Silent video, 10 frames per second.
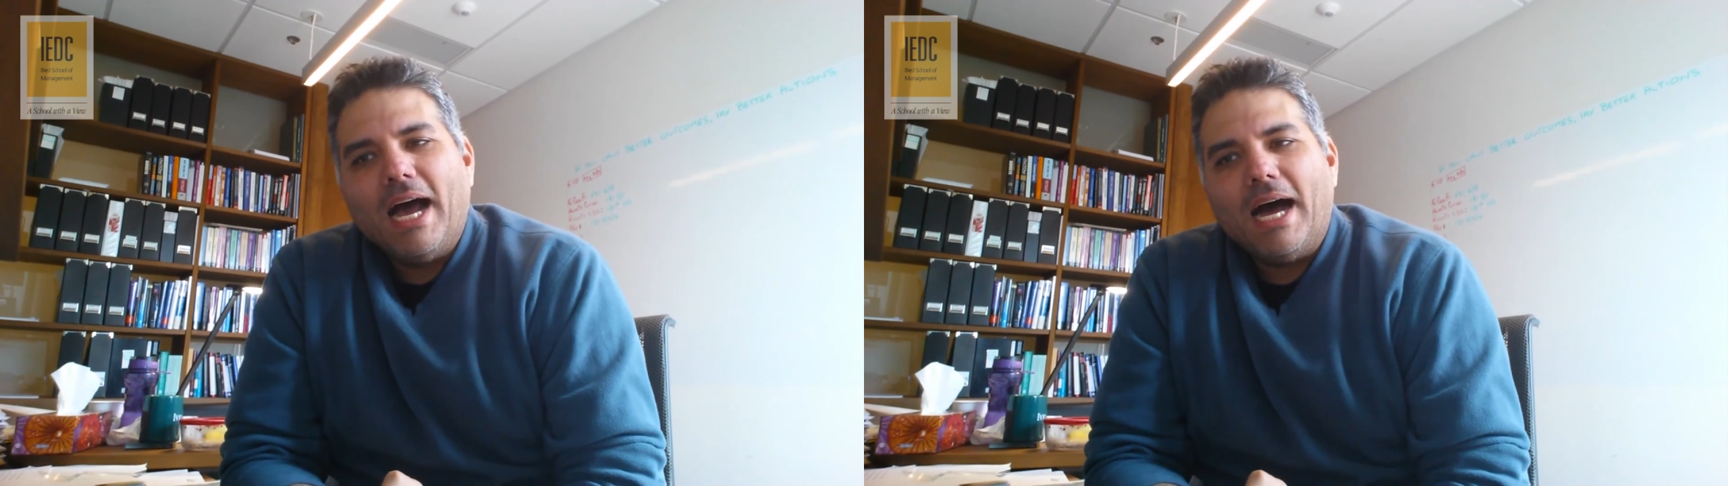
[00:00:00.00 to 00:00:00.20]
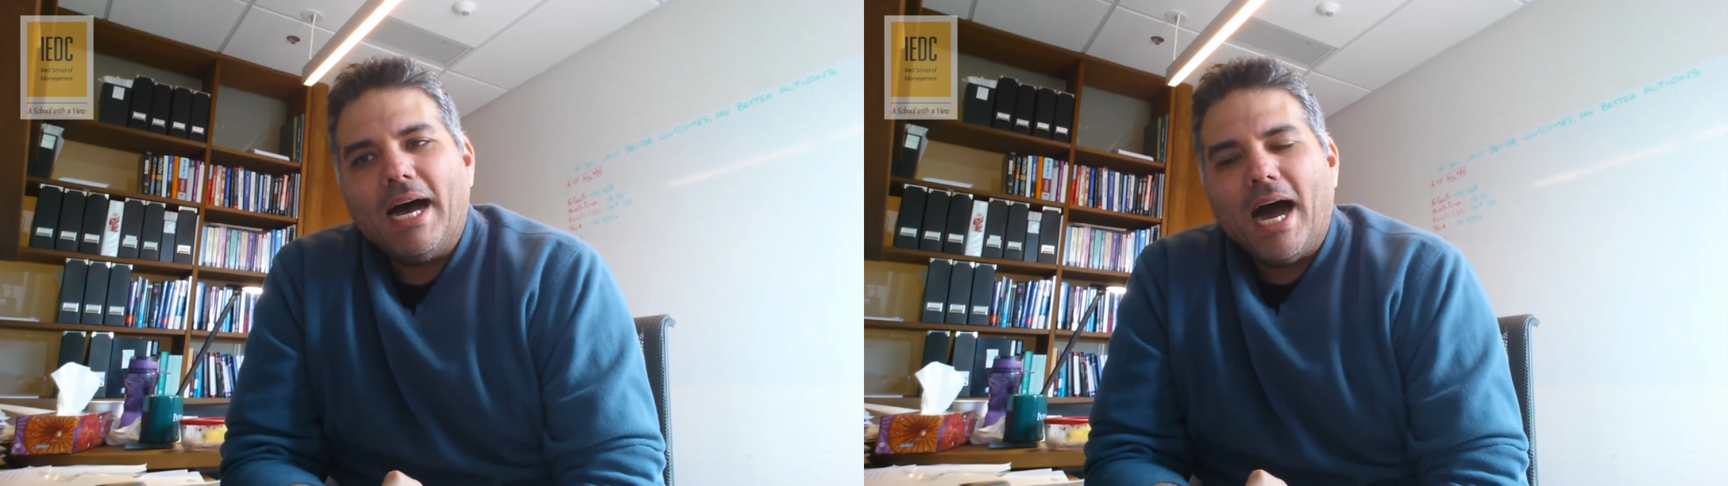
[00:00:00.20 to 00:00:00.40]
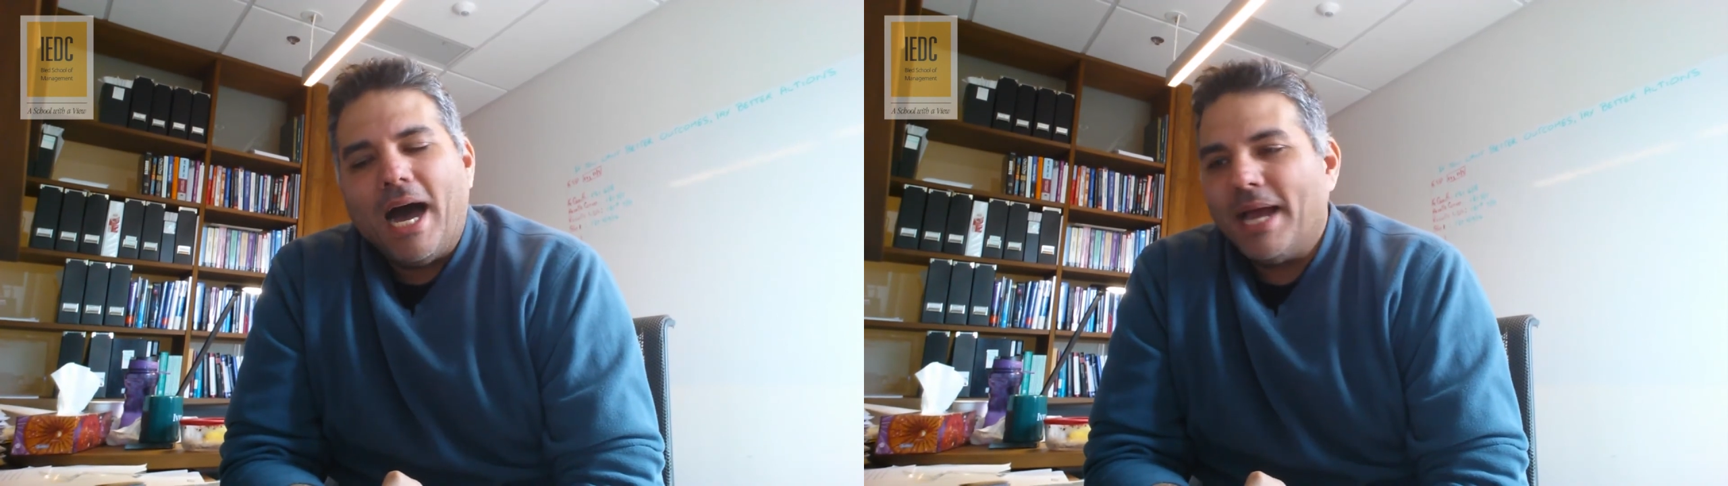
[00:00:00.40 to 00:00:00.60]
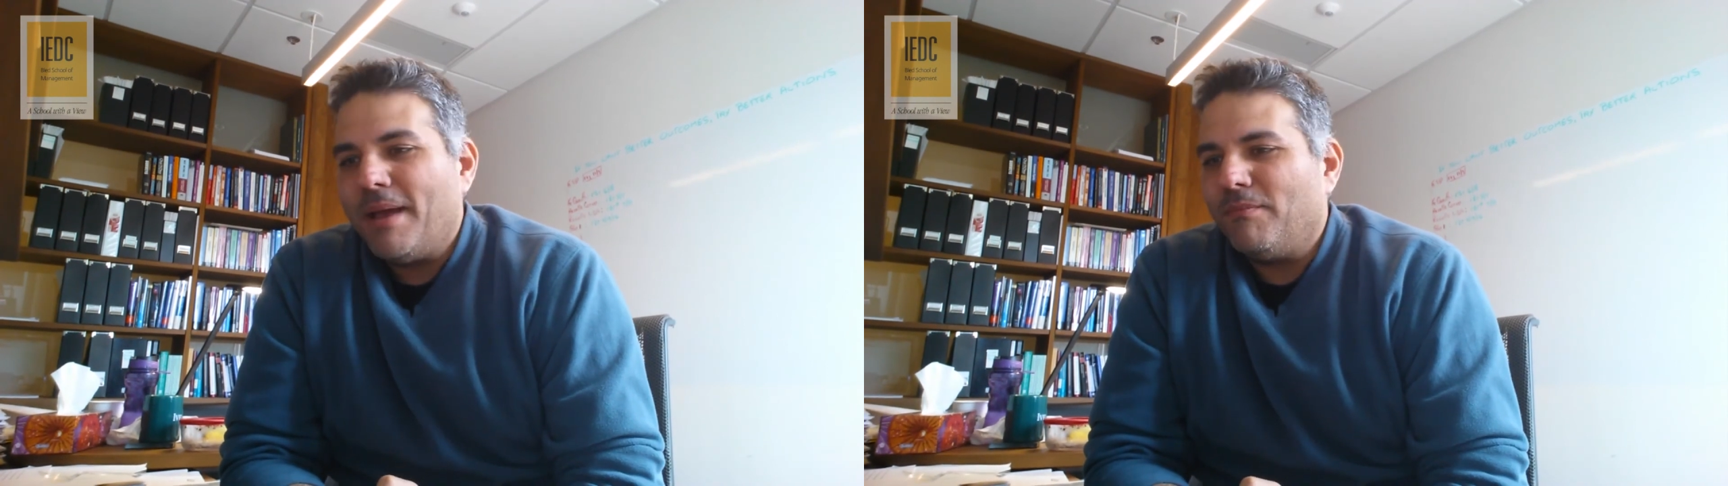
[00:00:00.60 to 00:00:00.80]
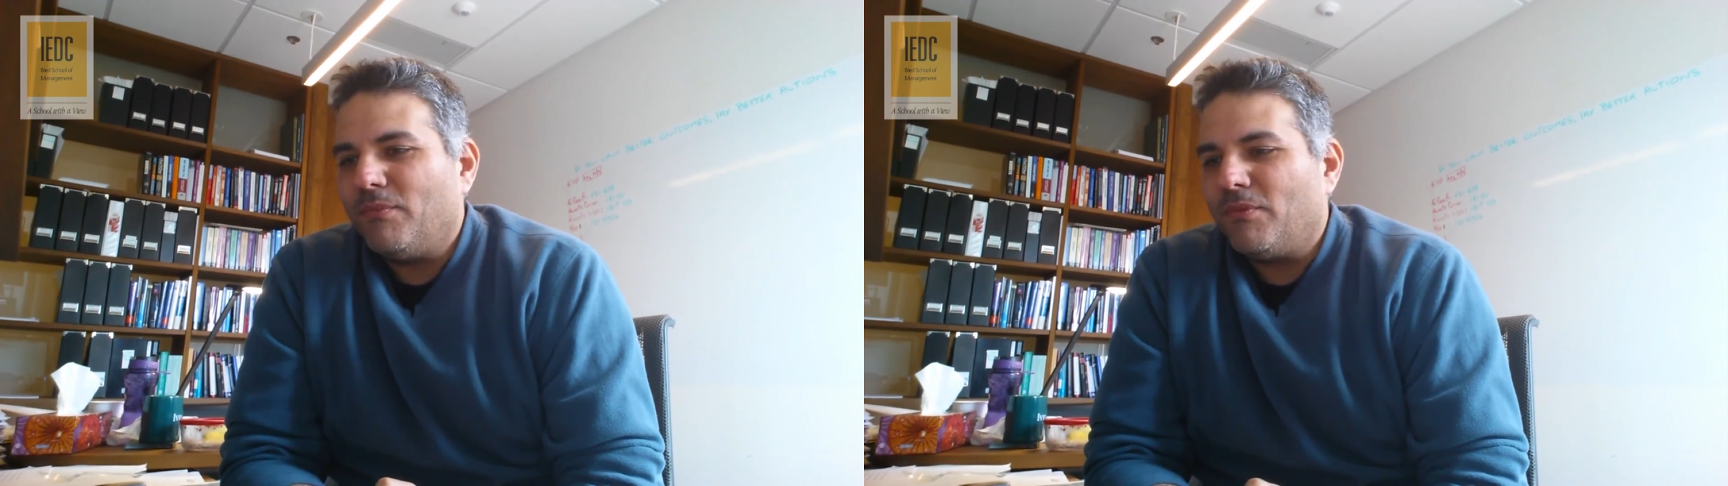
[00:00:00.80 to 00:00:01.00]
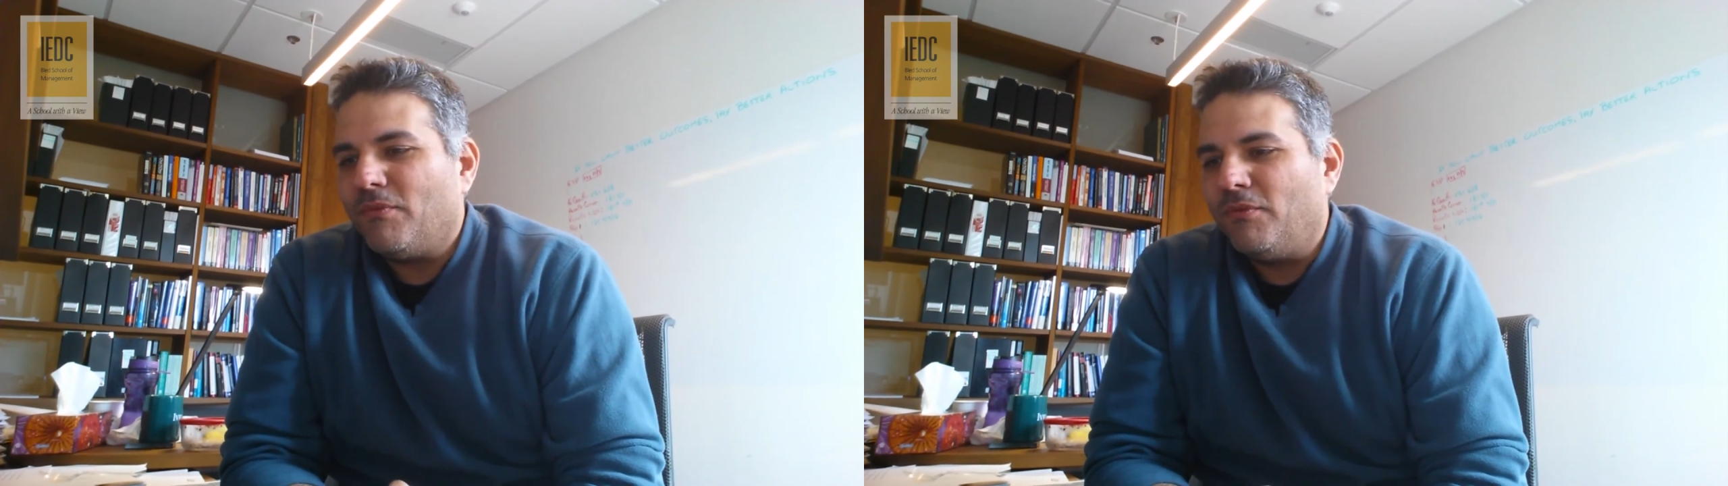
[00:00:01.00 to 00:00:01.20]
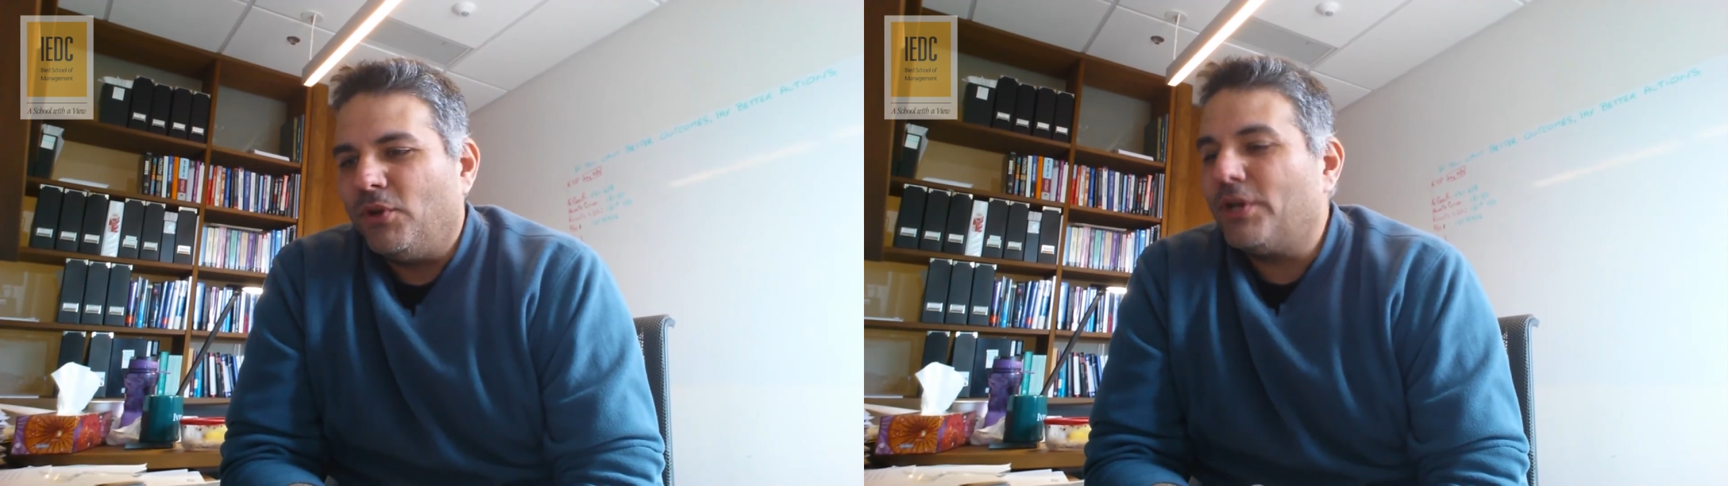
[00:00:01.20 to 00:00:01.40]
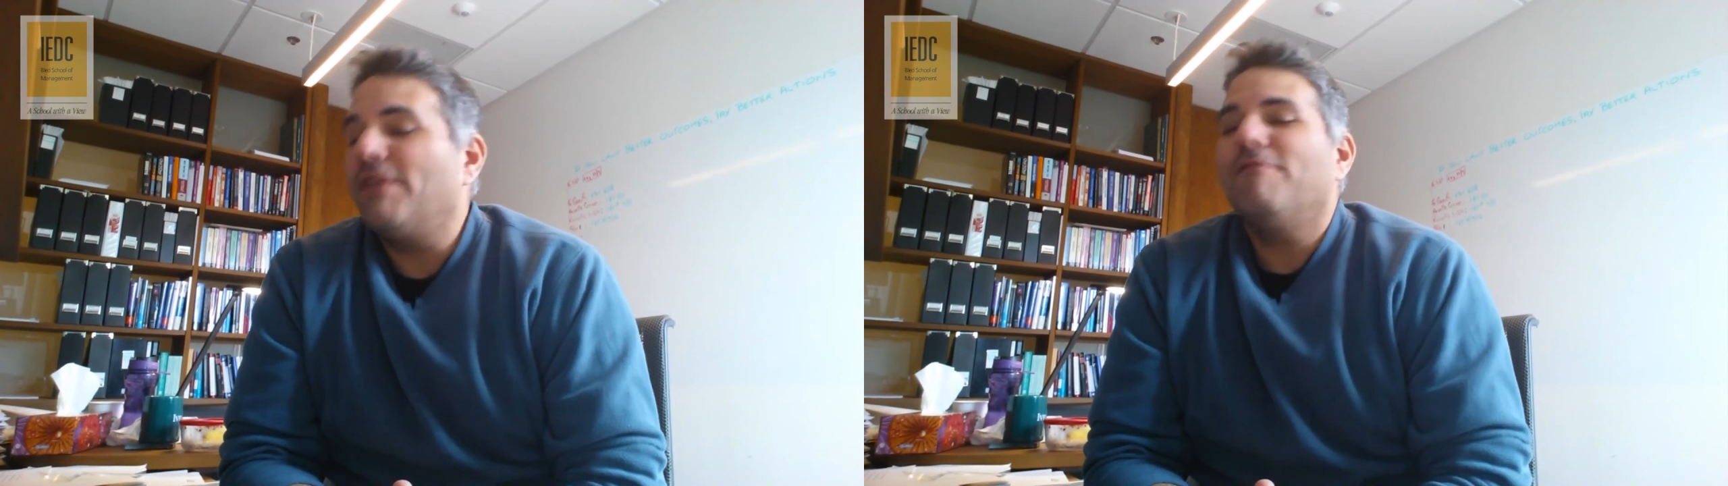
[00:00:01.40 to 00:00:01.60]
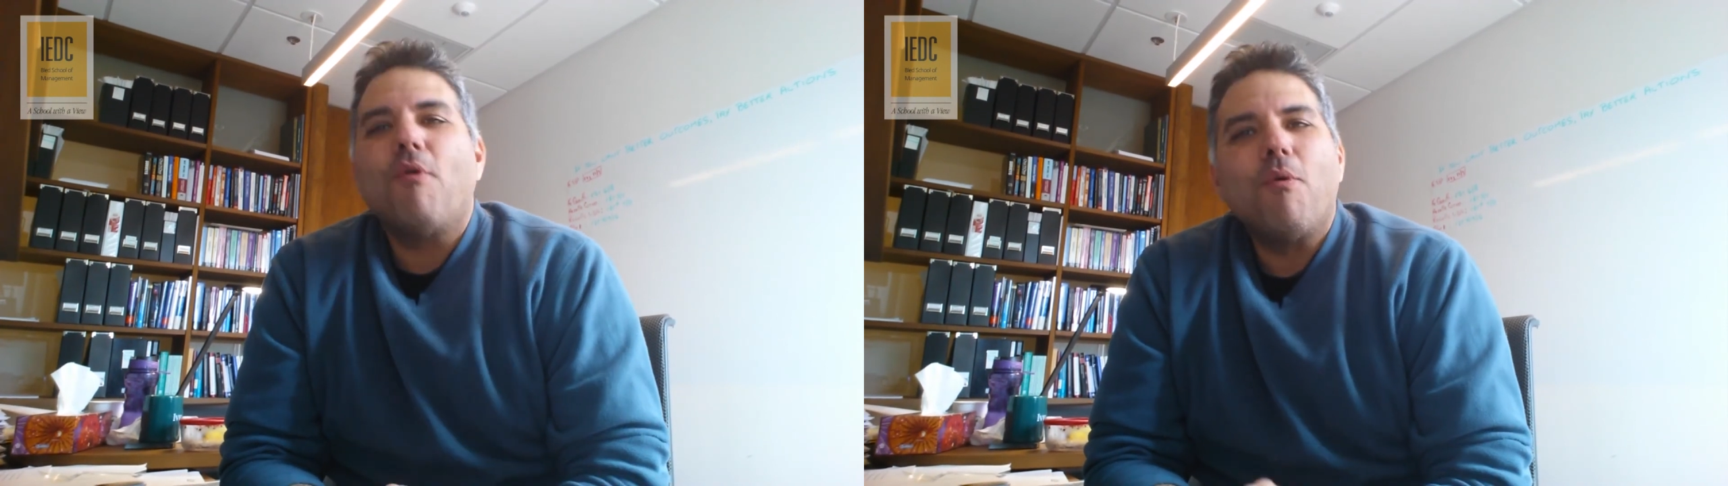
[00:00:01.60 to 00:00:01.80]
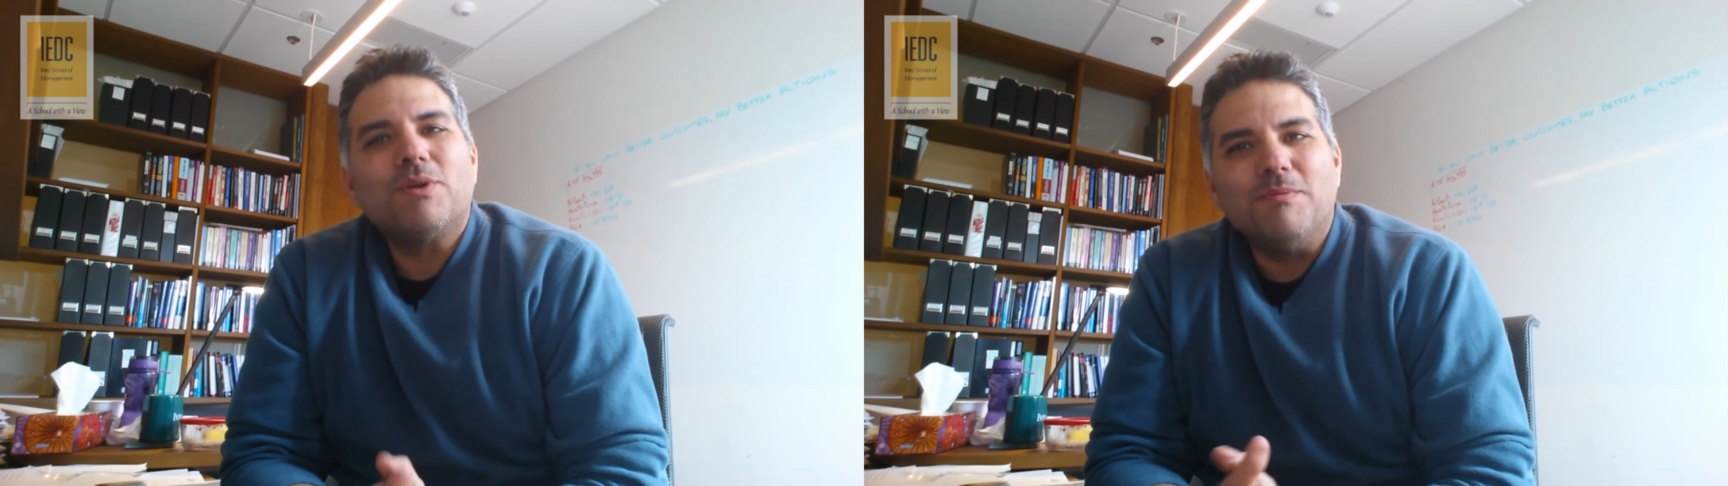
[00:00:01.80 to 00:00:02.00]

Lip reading: I am looking forward